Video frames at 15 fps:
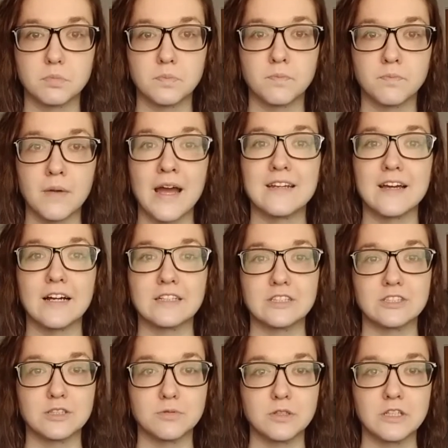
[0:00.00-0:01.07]
My
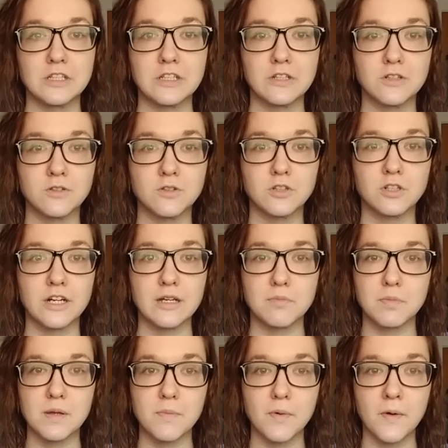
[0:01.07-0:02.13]
doctors are really great
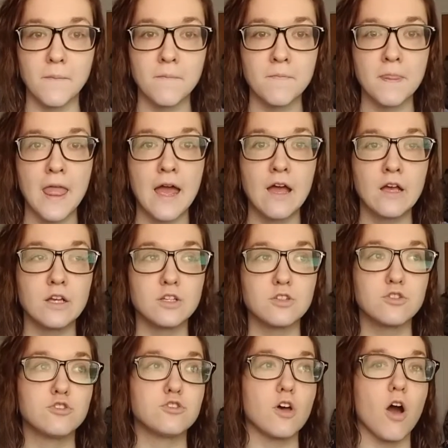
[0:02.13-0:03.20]
people.
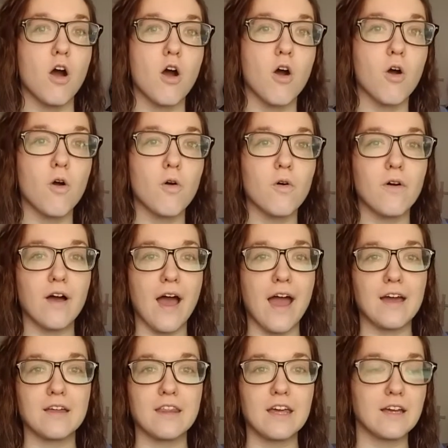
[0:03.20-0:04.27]
So
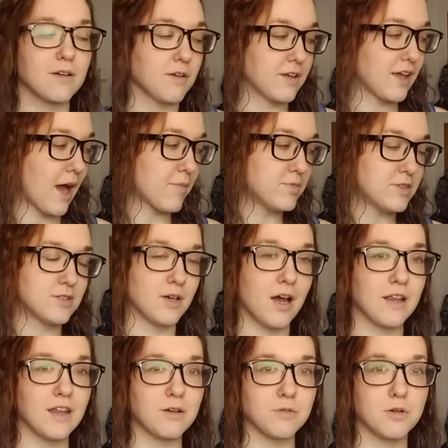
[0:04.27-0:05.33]
I
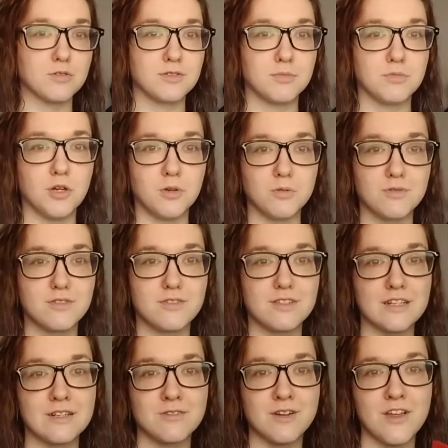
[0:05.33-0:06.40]
wrote some notes
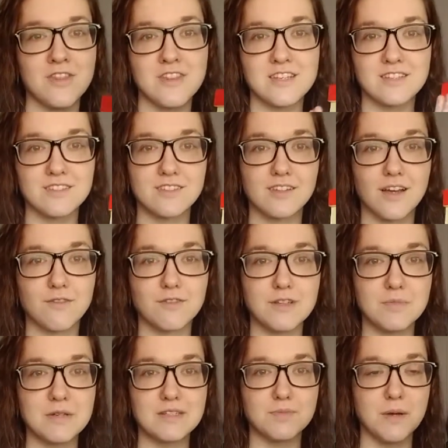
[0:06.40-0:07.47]
down on this lovely
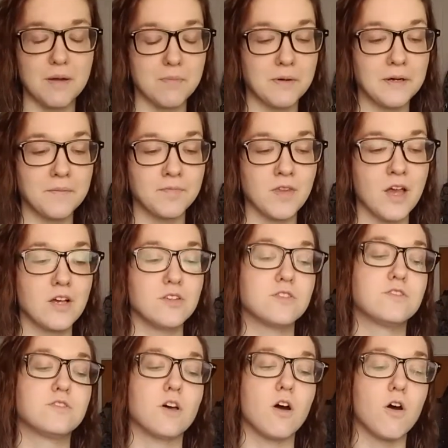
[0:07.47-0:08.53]
piece of paper.
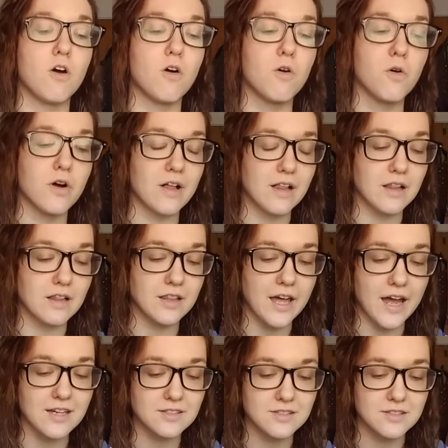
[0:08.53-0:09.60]
So
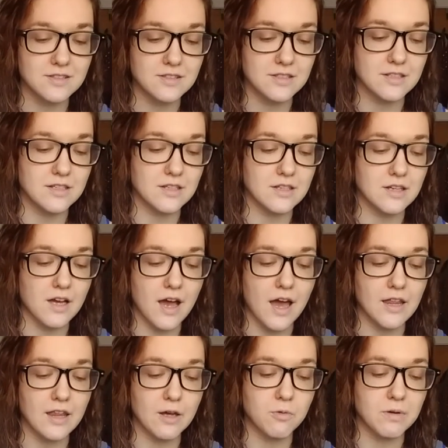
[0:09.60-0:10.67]

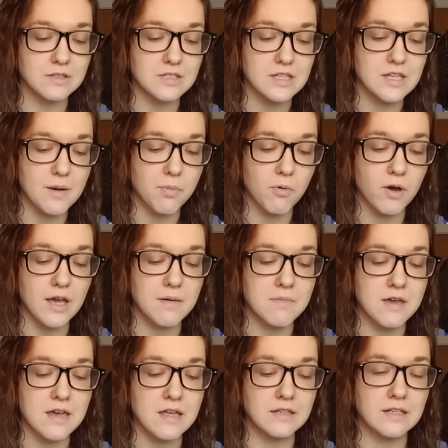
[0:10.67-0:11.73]
I went to the
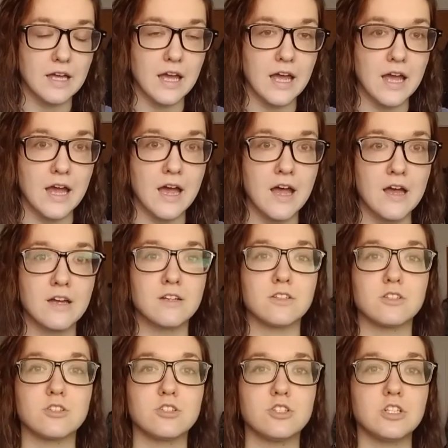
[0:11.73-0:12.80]
appointment, and
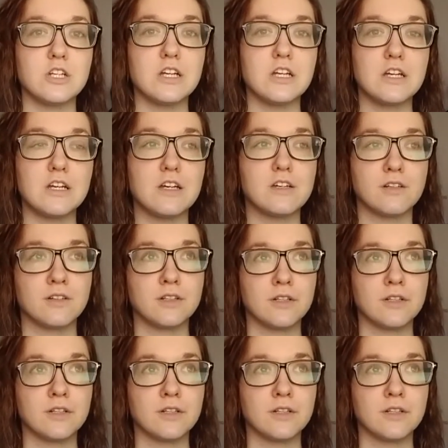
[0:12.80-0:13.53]
she